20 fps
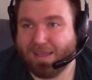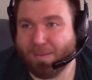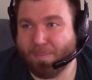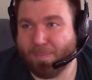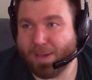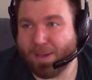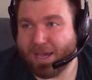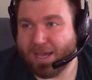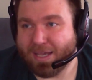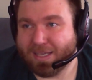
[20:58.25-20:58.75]

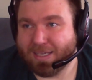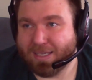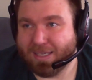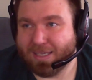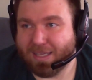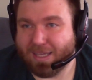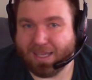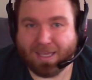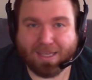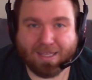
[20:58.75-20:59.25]
back
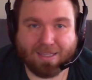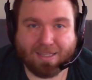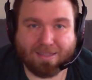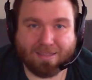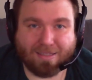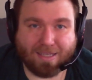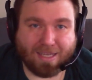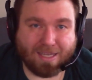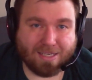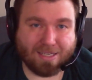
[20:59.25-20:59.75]

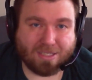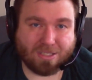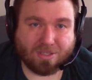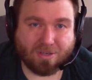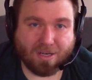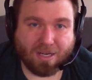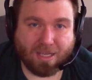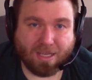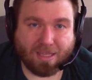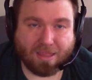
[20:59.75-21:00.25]
in
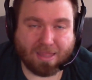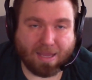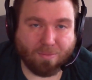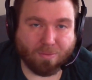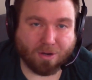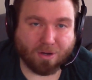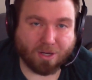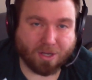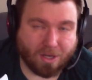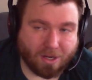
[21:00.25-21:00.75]
history, they
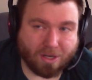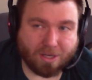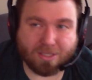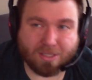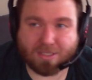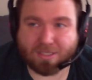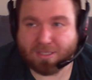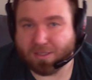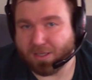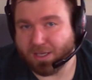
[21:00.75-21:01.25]
were
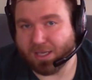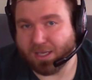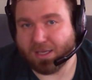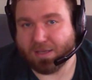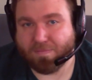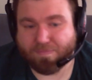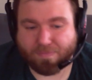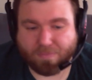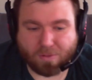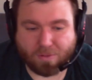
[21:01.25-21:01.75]
constantly
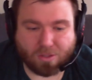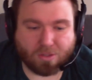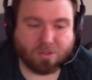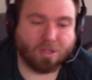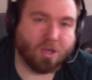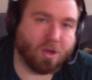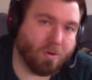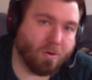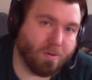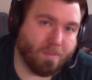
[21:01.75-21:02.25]

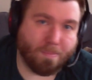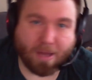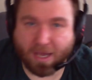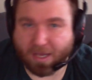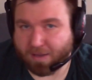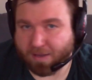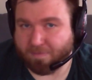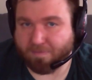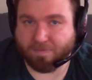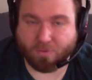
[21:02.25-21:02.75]
going
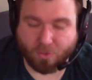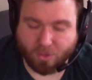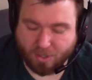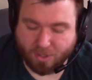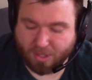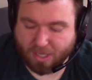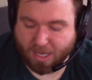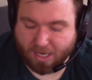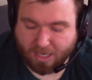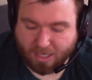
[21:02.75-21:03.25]
back and
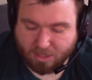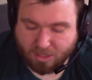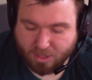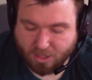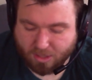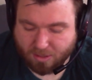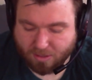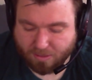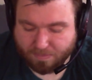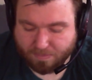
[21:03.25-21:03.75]
forth at each
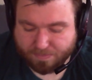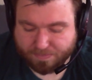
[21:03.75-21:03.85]
other.